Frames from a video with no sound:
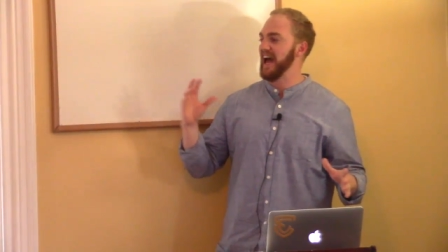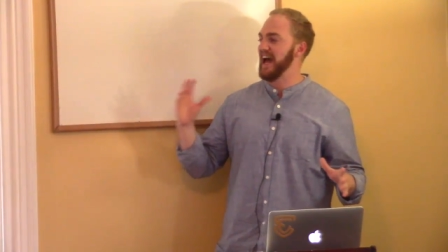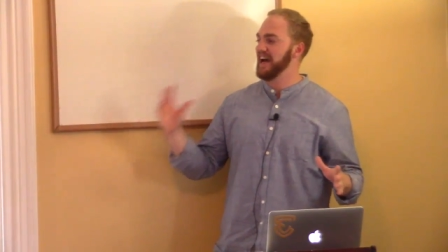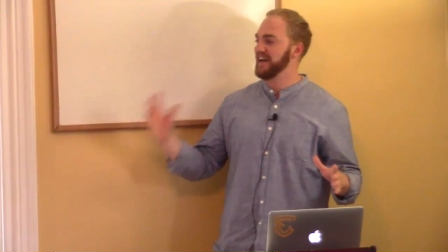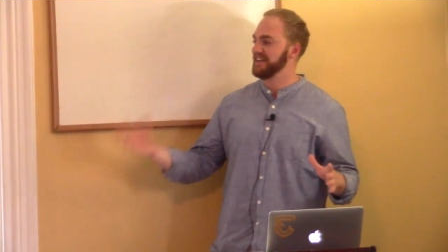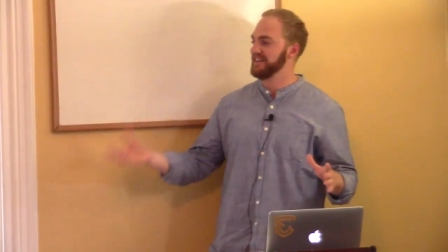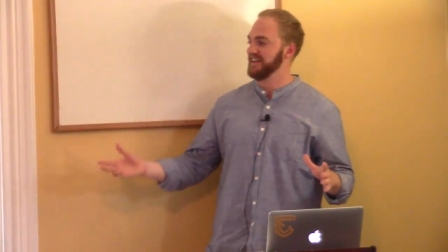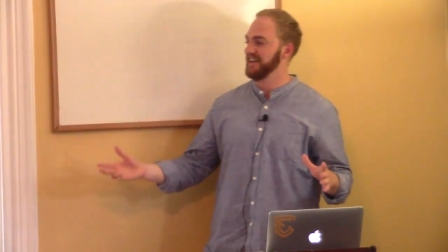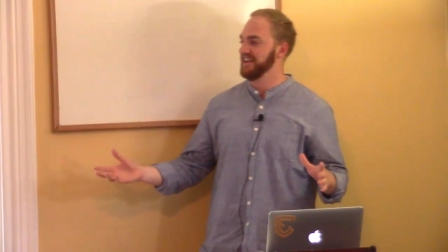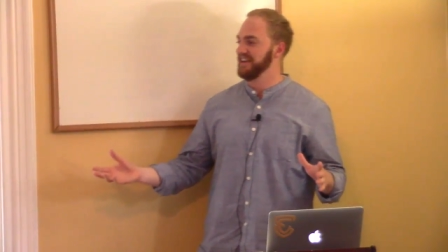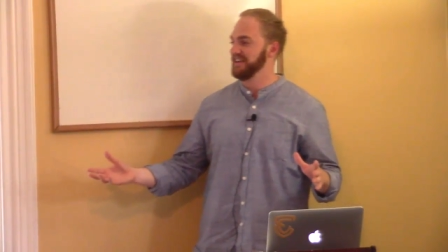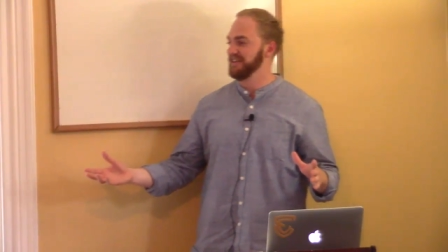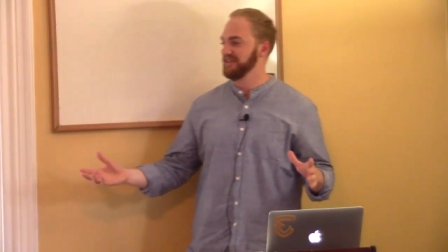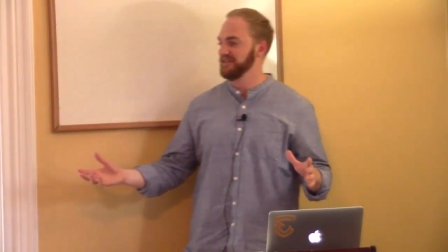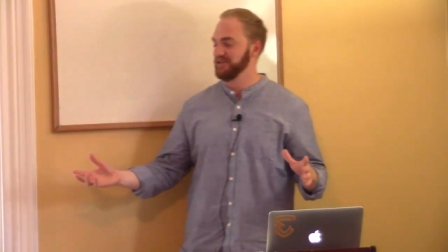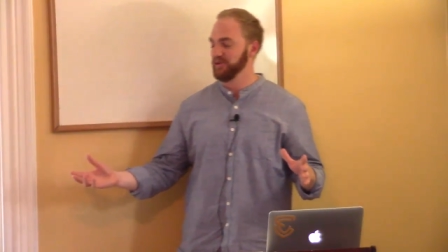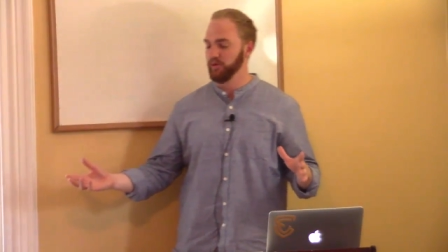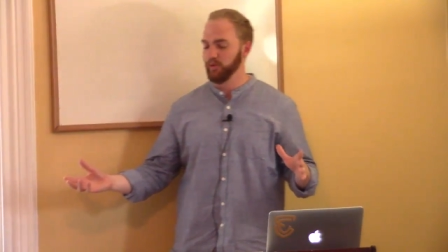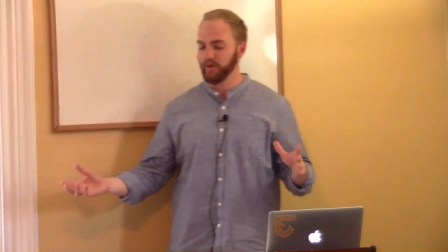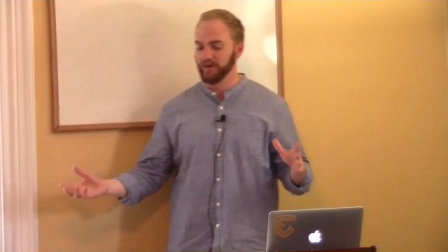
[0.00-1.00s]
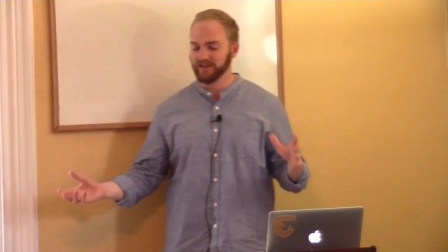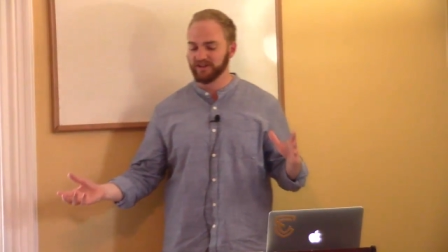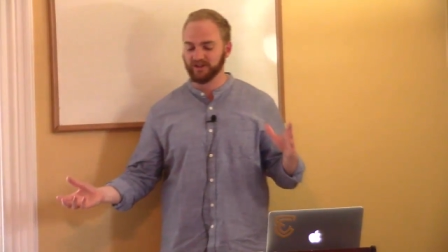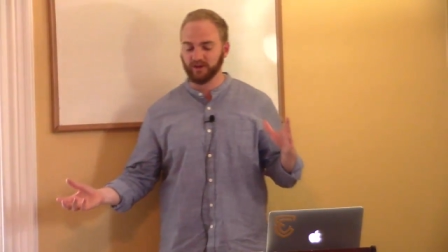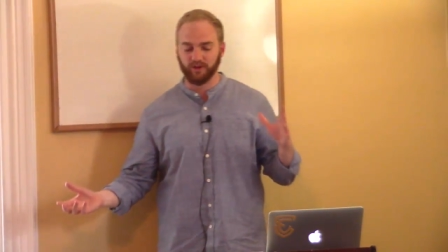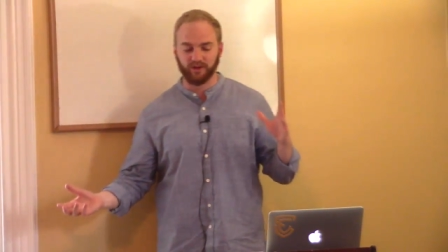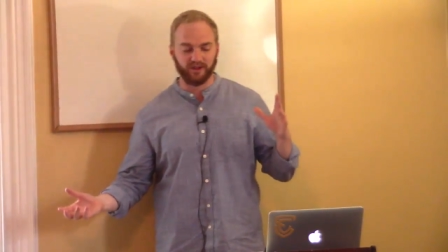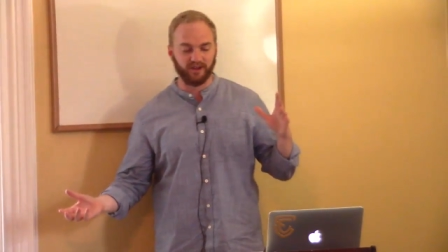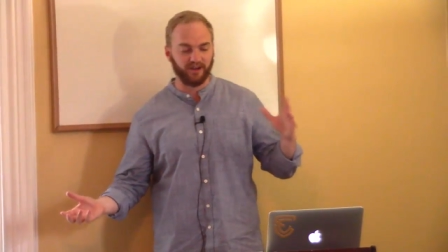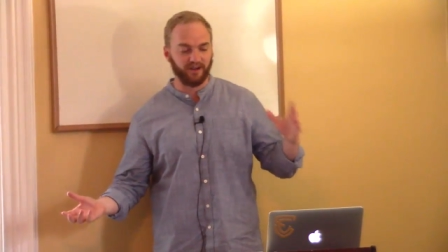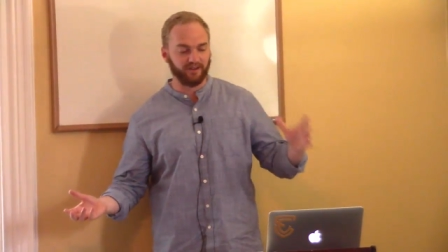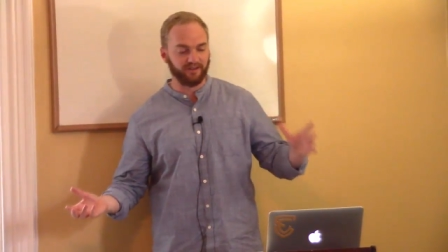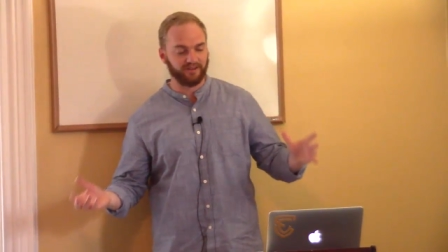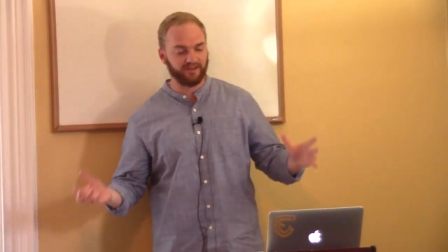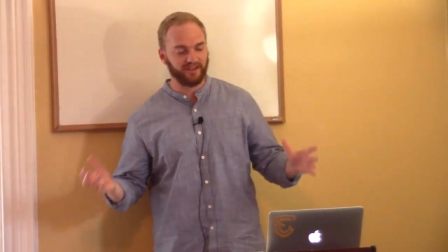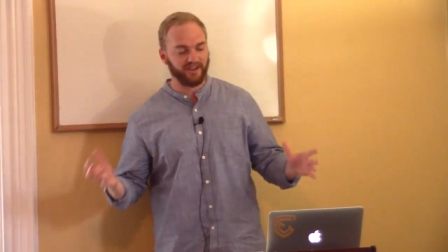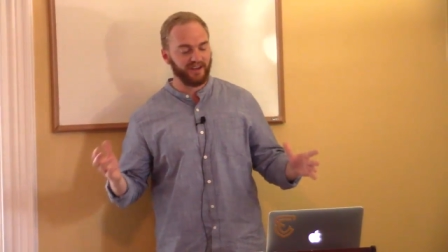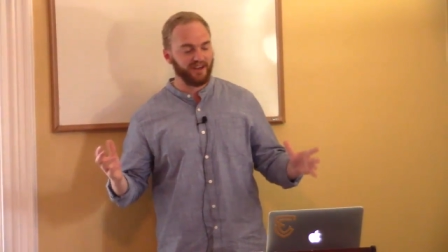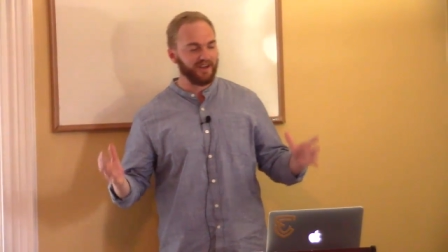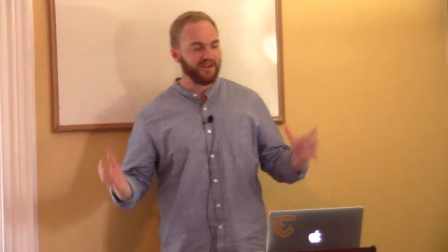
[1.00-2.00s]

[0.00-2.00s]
acting with sort of